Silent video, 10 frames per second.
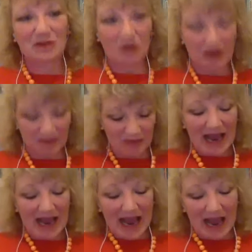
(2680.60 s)
were.
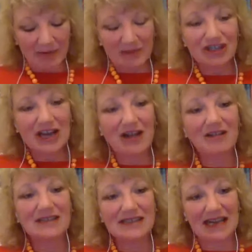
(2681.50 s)
And
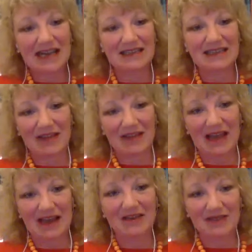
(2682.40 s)
Michelle said at
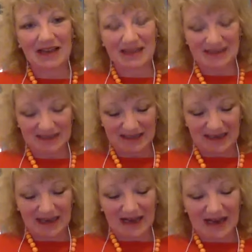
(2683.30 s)
that event,
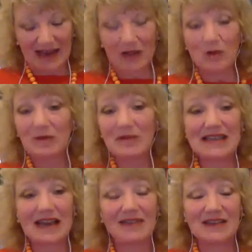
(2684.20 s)
and I wouldn't be
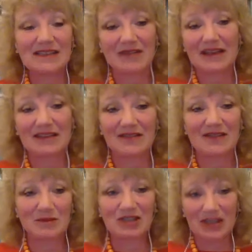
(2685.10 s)
saying this if I didn't
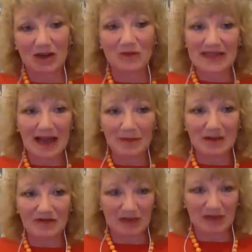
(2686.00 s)
think Michelle was
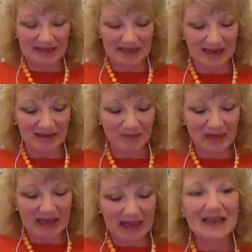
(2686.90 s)
happy for me to say it,
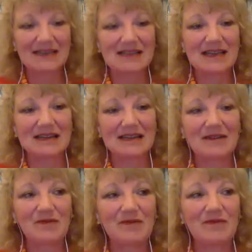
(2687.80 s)
is that
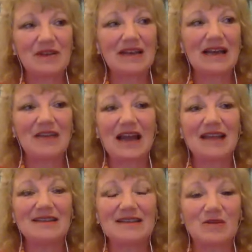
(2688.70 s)
filling out the
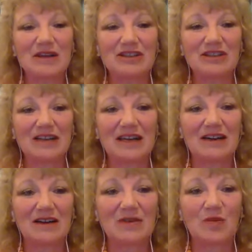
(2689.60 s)
ACEs
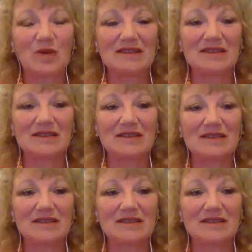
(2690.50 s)
questionnaire was